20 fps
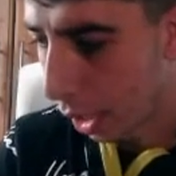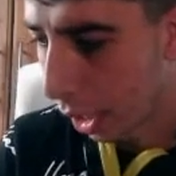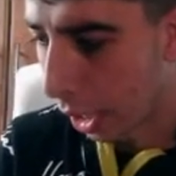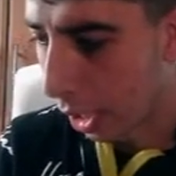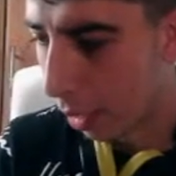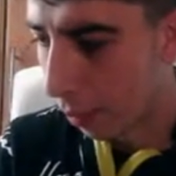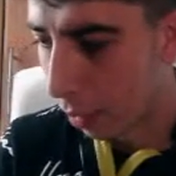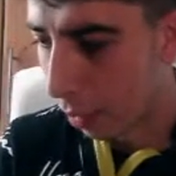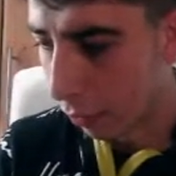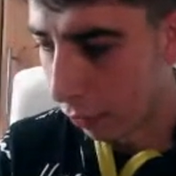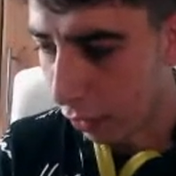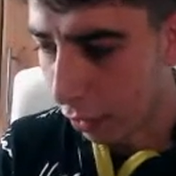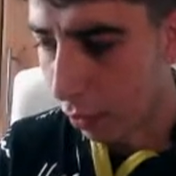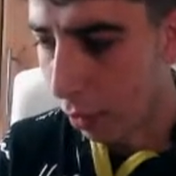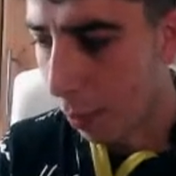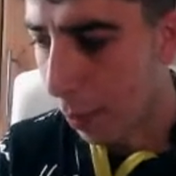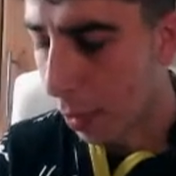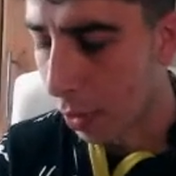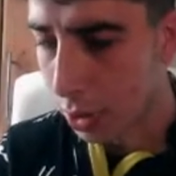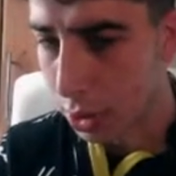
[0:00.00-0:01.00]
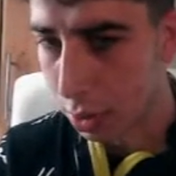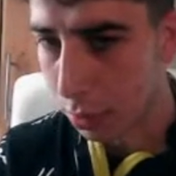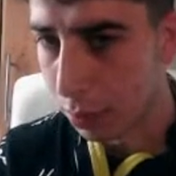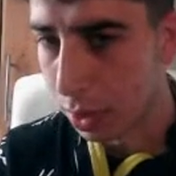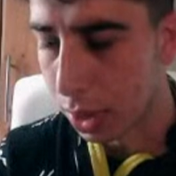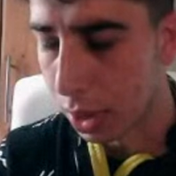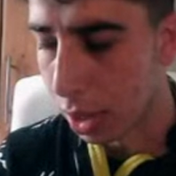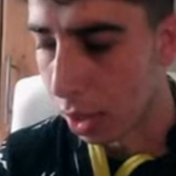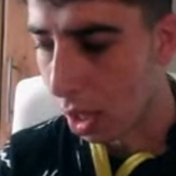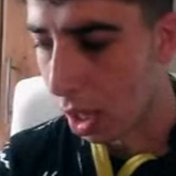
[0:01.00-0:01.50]
If he reports
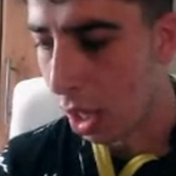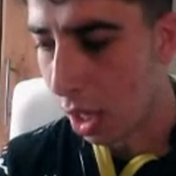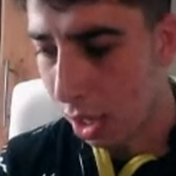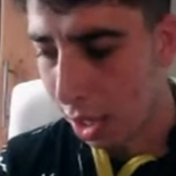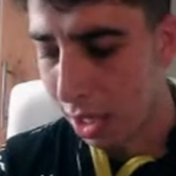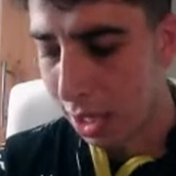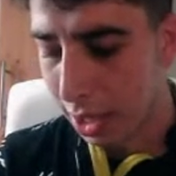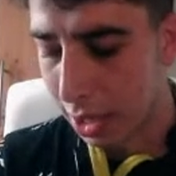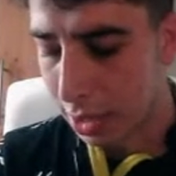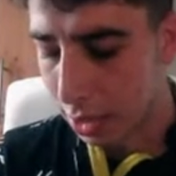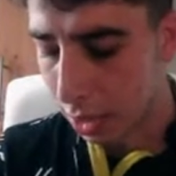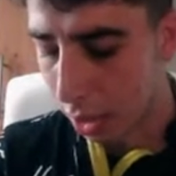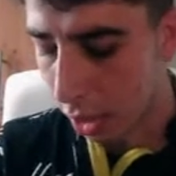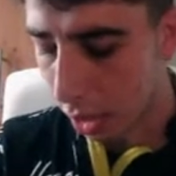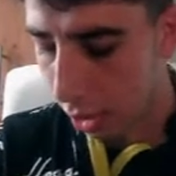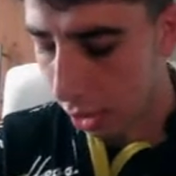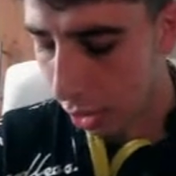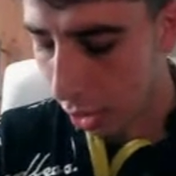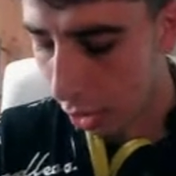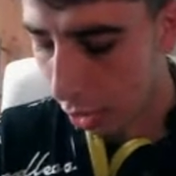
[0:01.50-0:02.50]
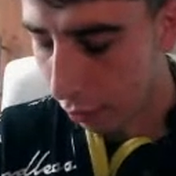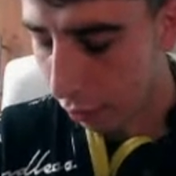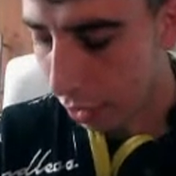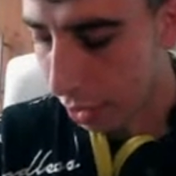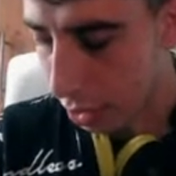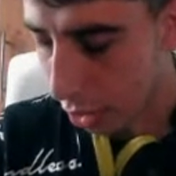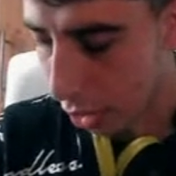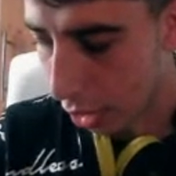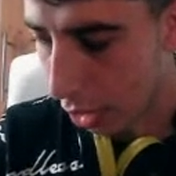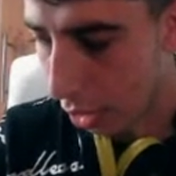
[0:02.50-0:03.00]
something, he's got a lot of
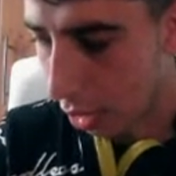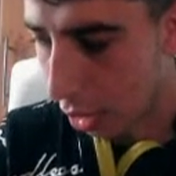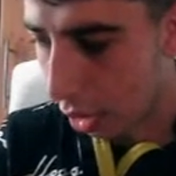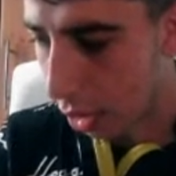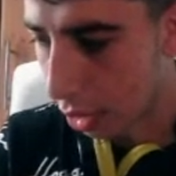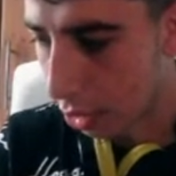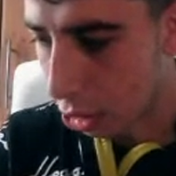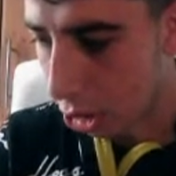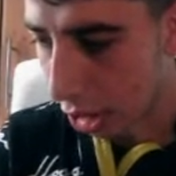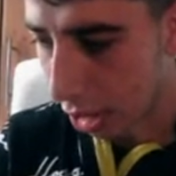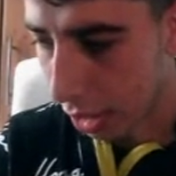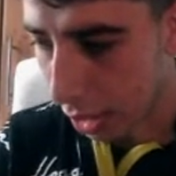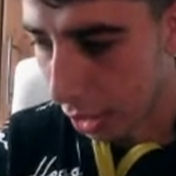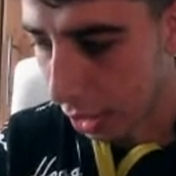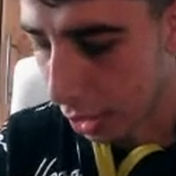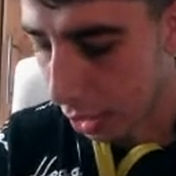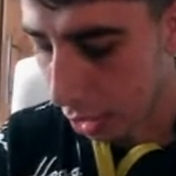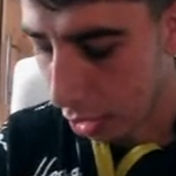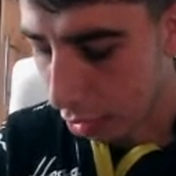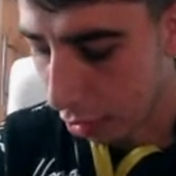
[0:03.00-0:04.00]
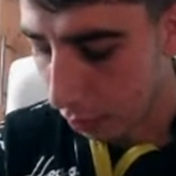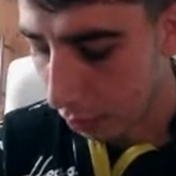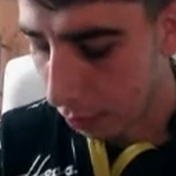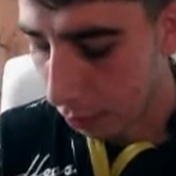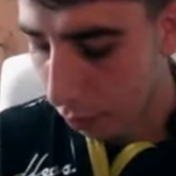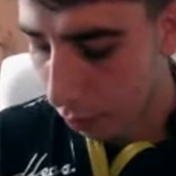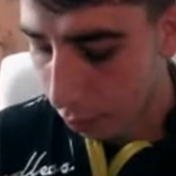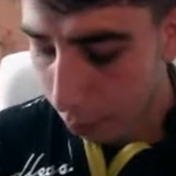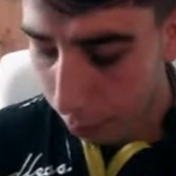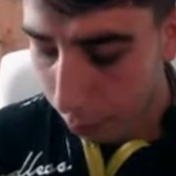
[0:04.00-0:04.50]
inside knowledge, and he
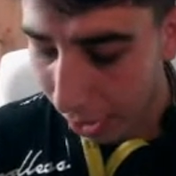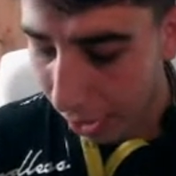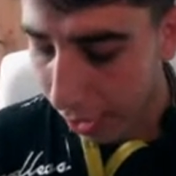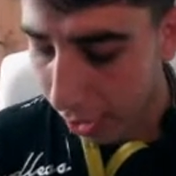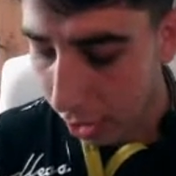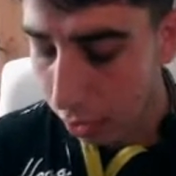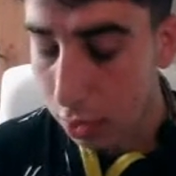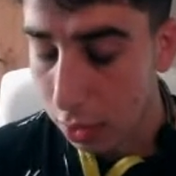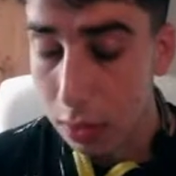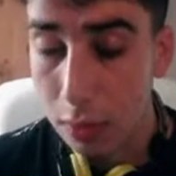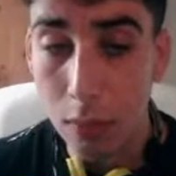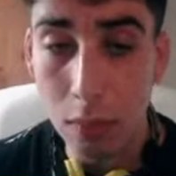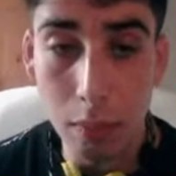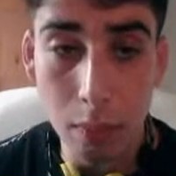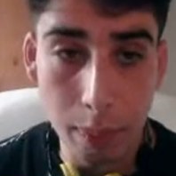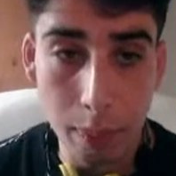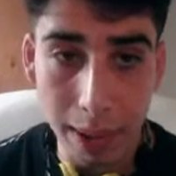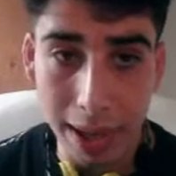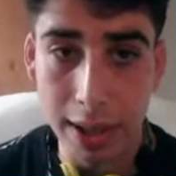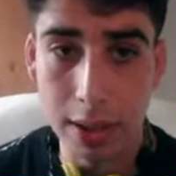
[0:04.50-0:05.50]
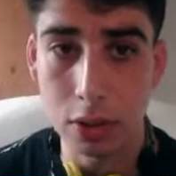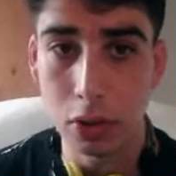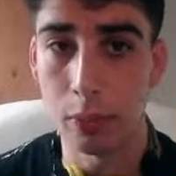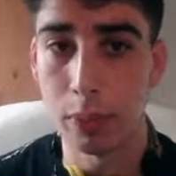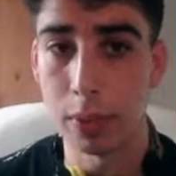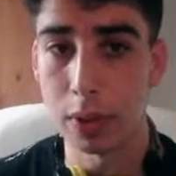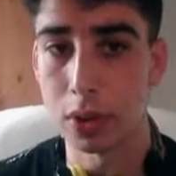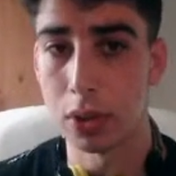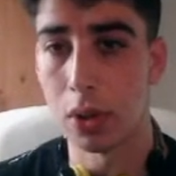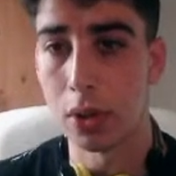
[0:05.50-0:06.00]
backs
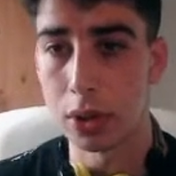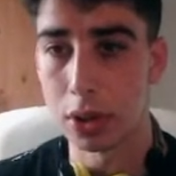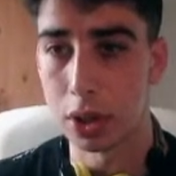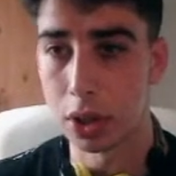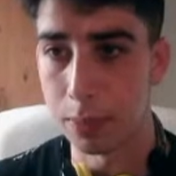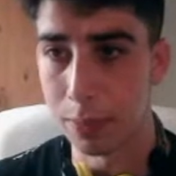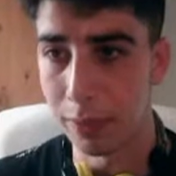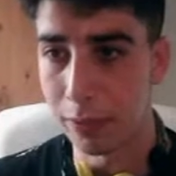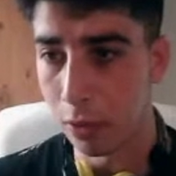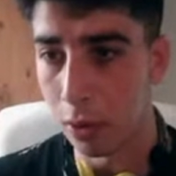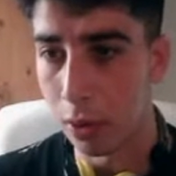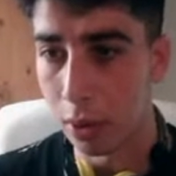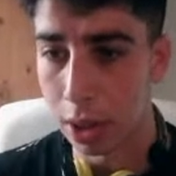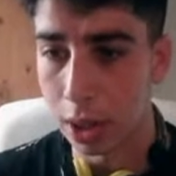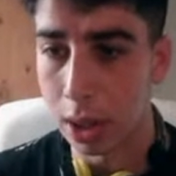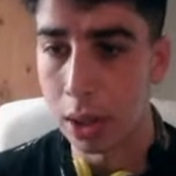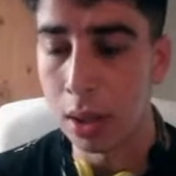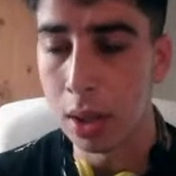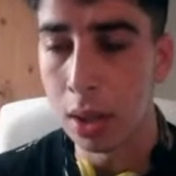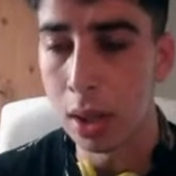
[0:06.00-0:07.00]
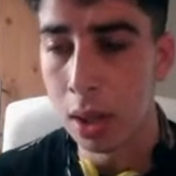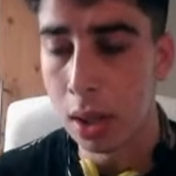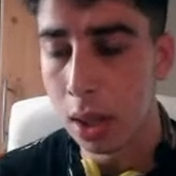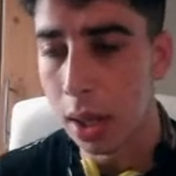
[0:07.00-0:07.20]
up his sources before he